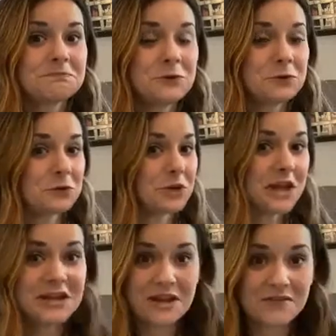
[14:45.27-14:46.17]
who
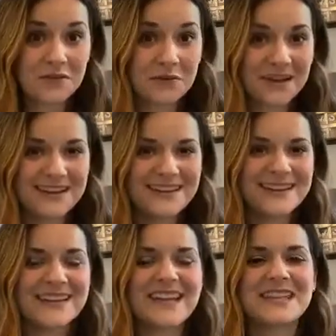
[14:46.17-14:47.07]
created everyone,
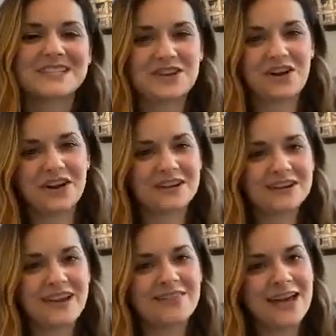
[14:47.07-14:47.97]
is God.
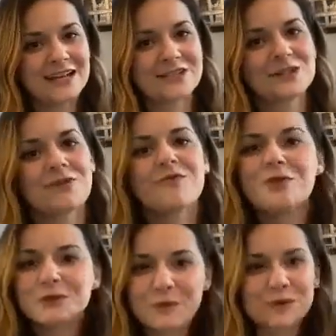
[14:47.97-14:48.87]
And that's the
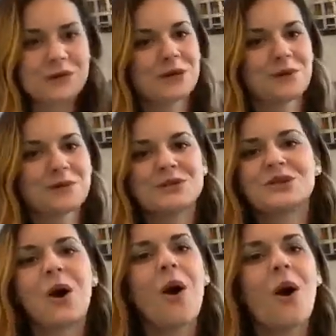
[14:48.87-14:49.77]
first person that we
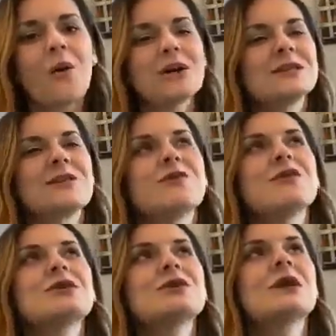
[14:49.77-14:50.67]
should always, the
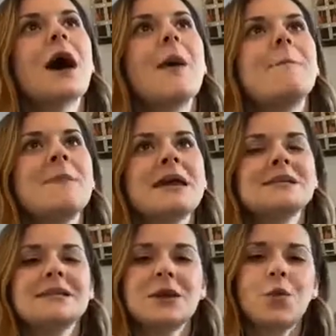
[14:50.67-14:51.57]
first
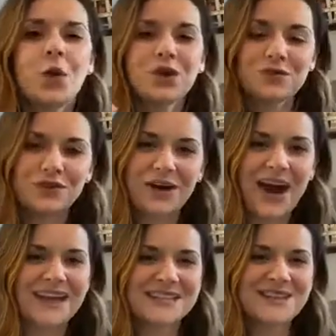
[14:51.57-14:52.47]
amazing, wonderful
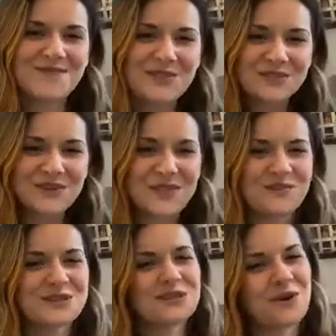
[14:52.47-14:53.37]
God is the first one that
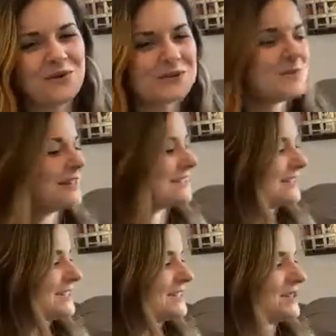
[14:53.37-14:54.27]
we should always be
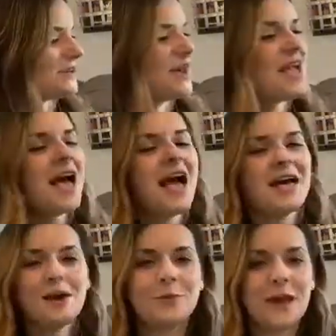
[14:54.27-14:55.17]
listening to
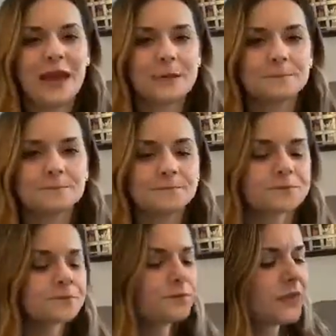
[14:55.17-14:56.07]
and obeying.
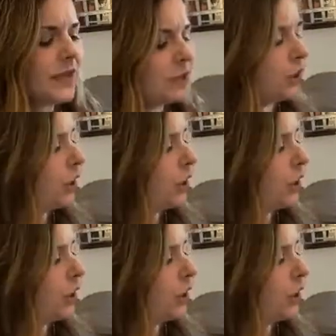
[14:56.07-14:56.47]
And